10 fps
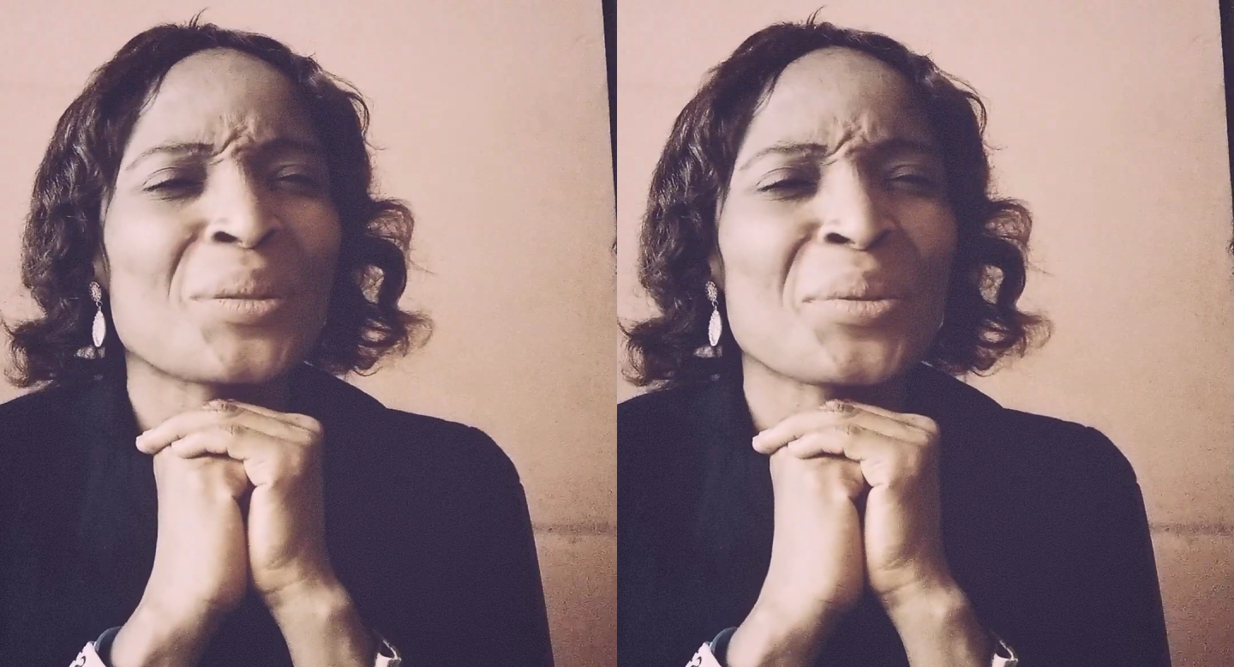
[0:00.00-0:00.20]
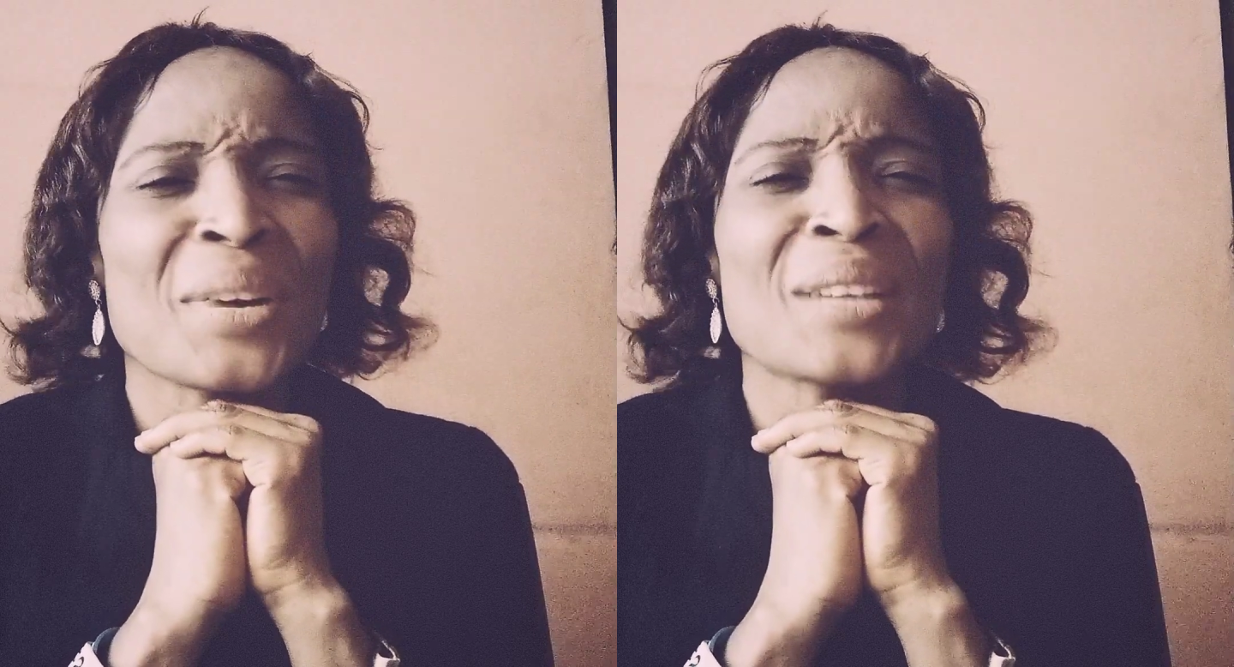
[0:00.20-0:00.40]

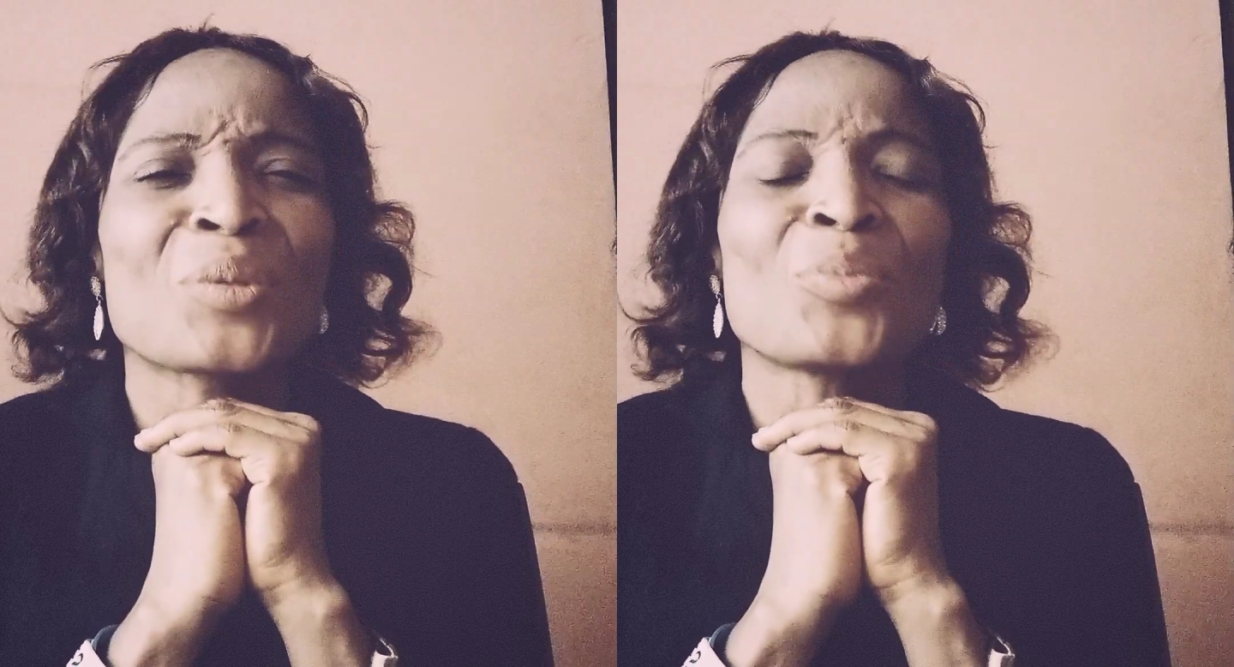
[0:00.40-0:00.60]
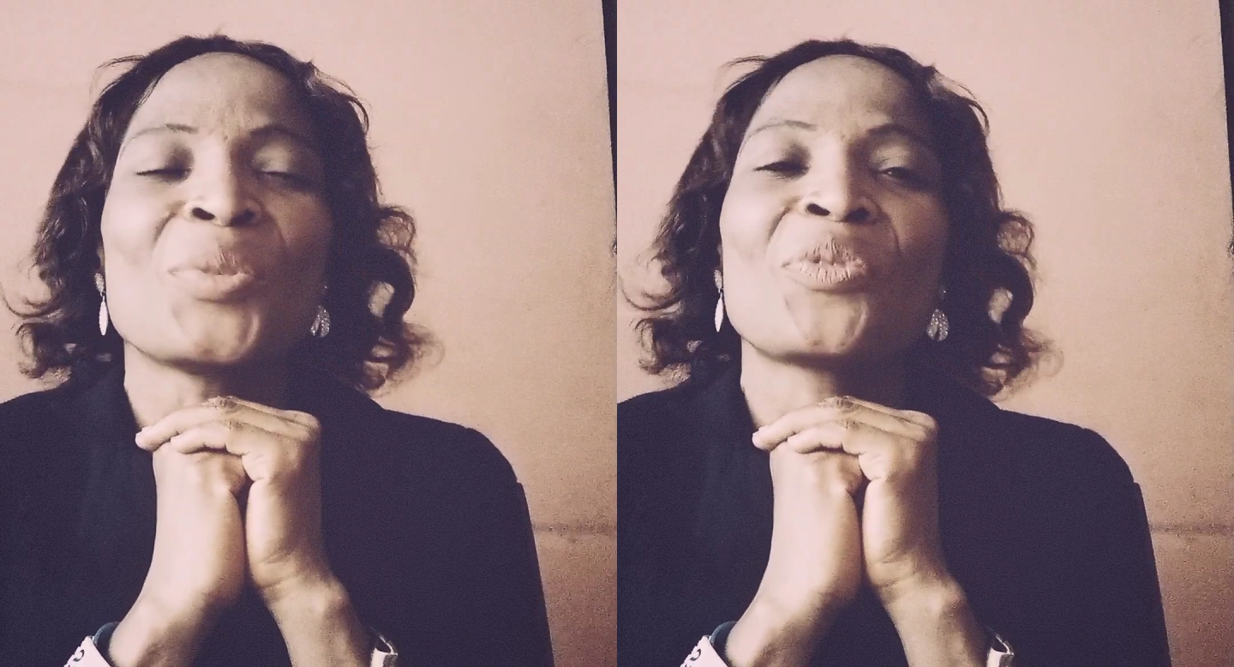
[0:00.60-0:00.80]
try to
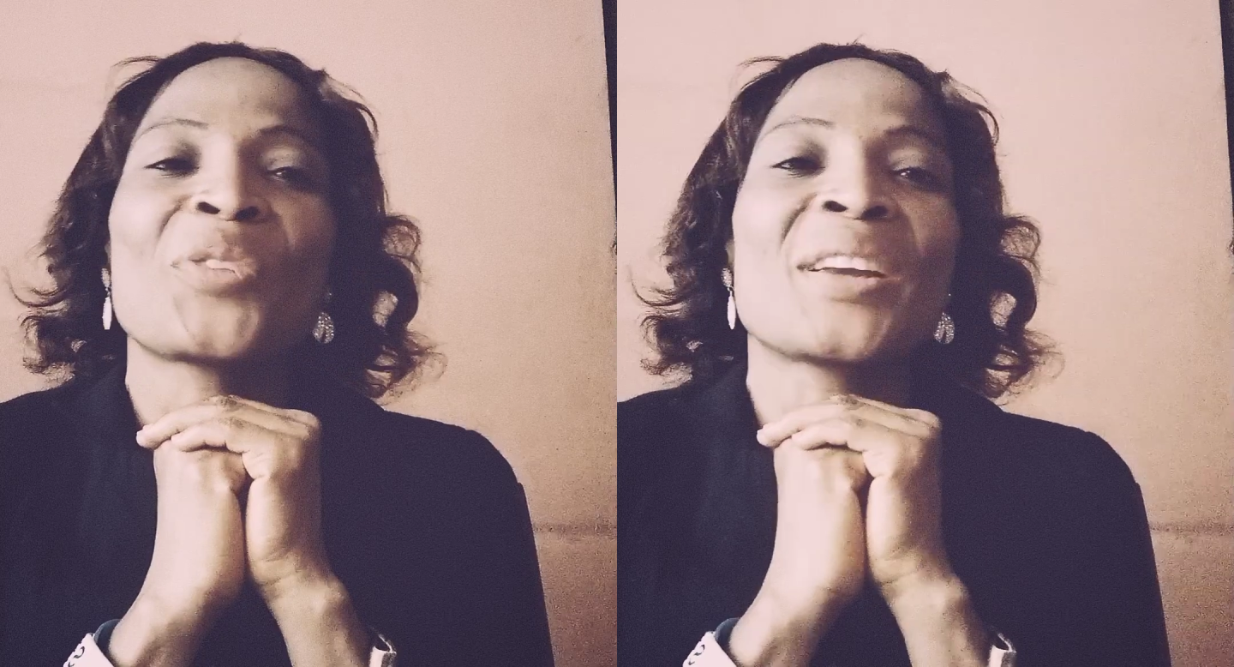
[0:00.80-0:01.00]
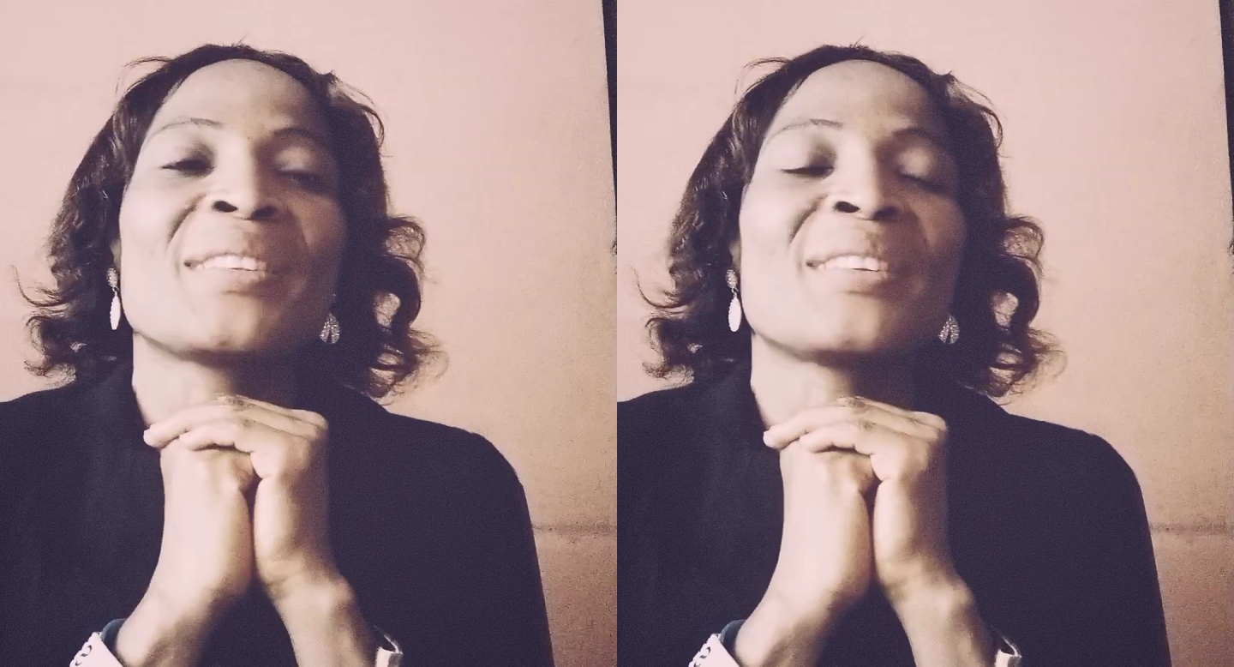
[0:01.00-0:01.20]

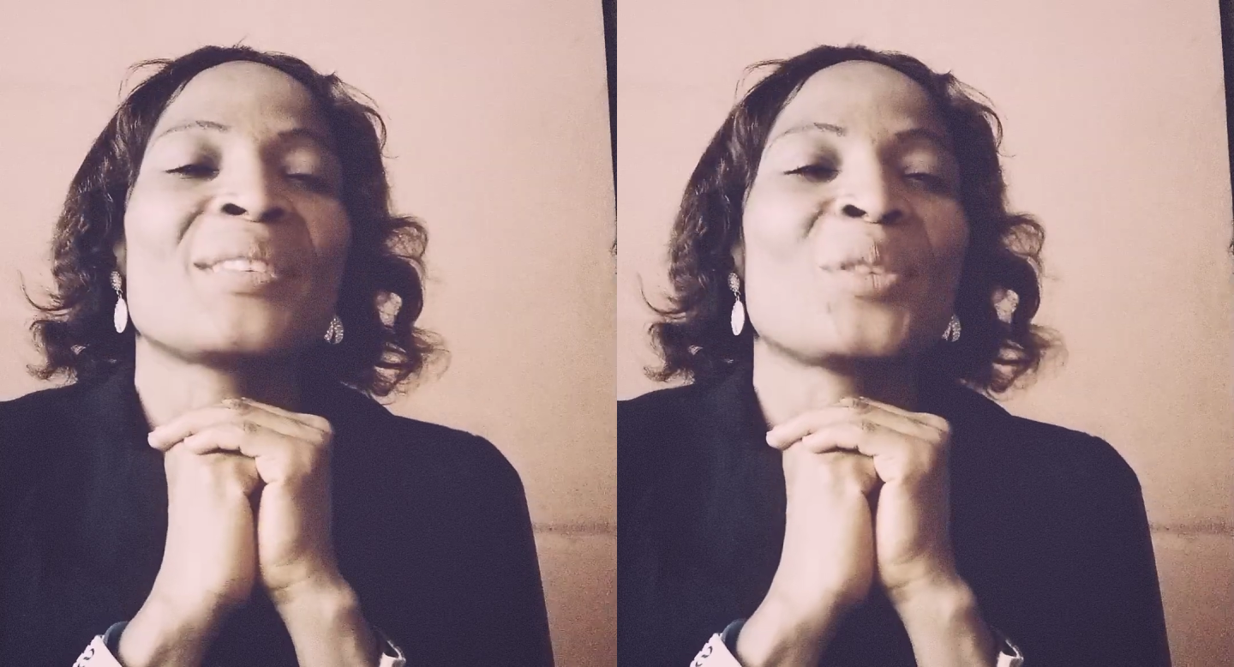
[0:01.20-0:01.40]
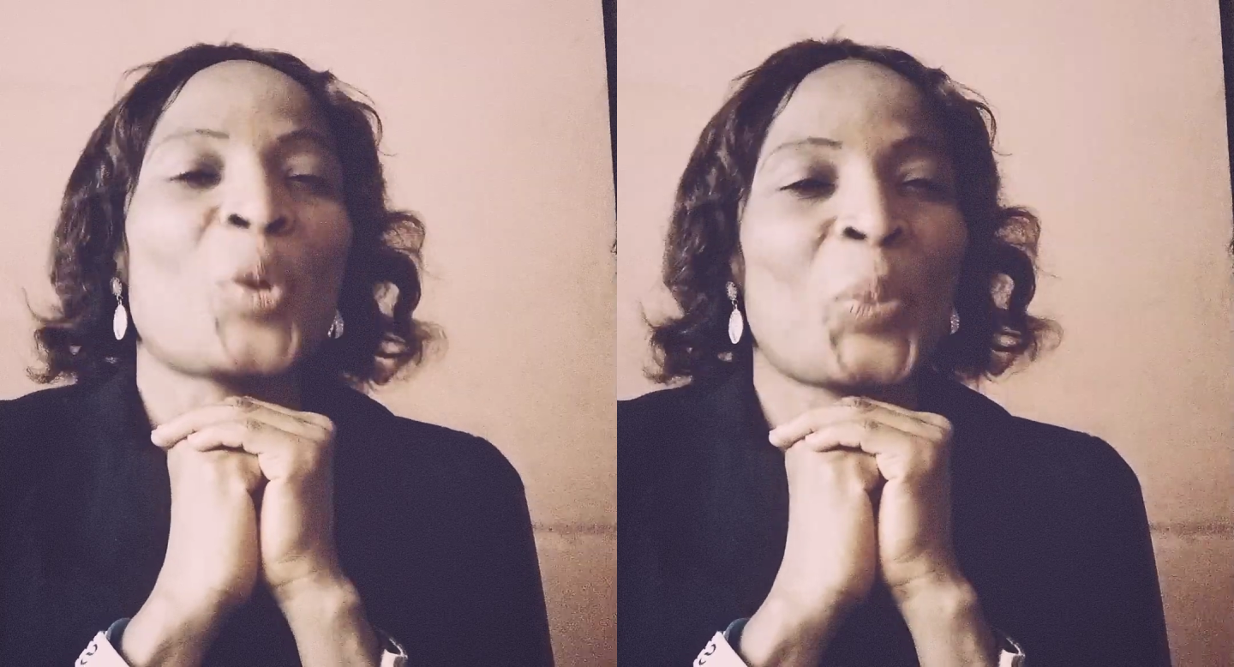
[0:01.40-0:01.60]
befriend your